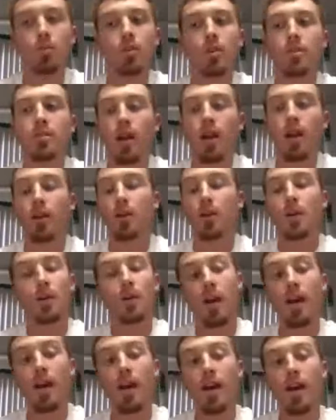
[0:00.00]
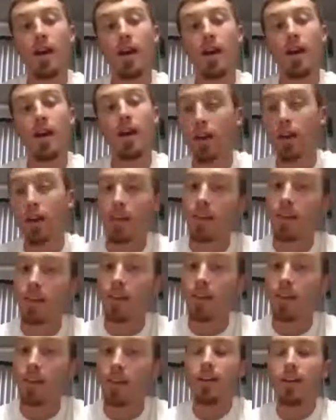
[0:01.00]
which I regret not
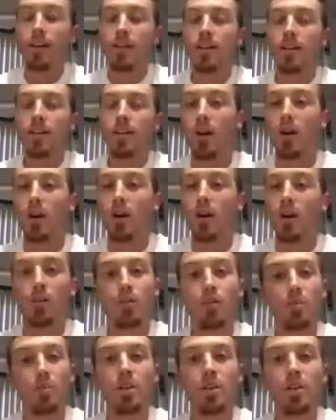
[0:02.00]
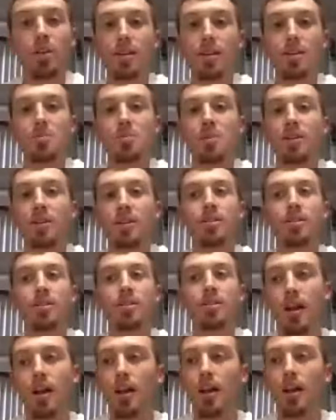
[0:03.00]
running my other 3 years
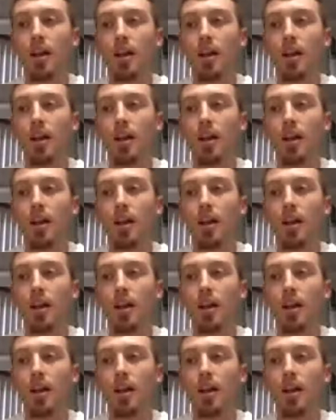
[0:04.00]
because